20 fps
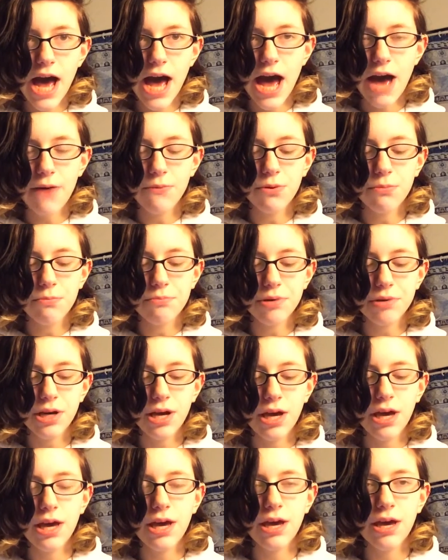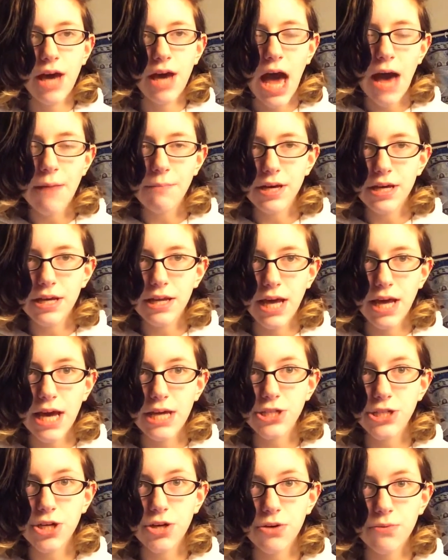I will be. I'm an
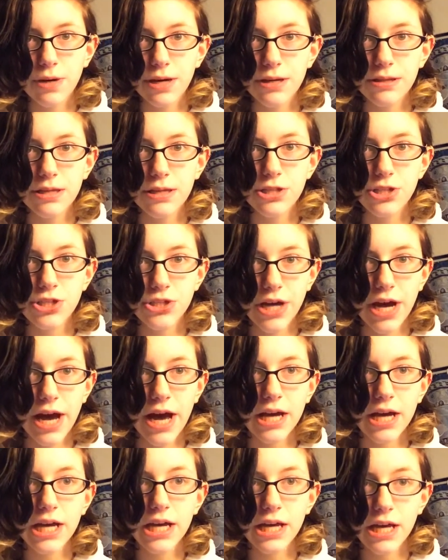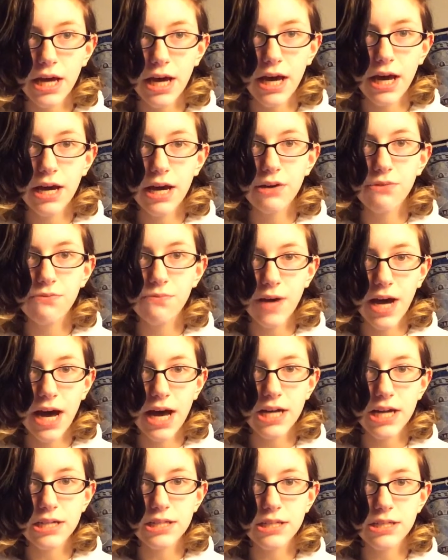angel with a shotgun,
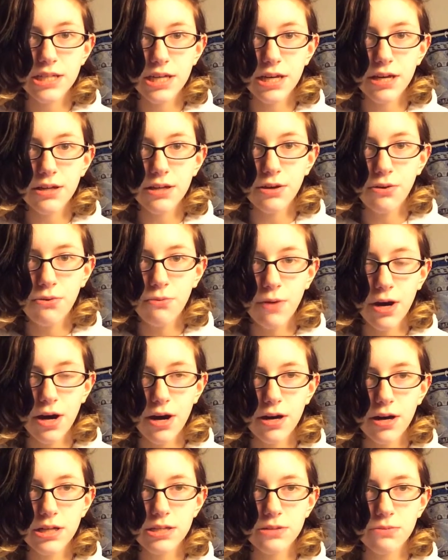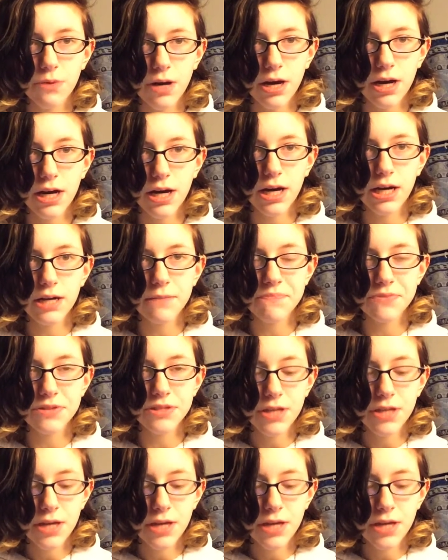fight until the war's won.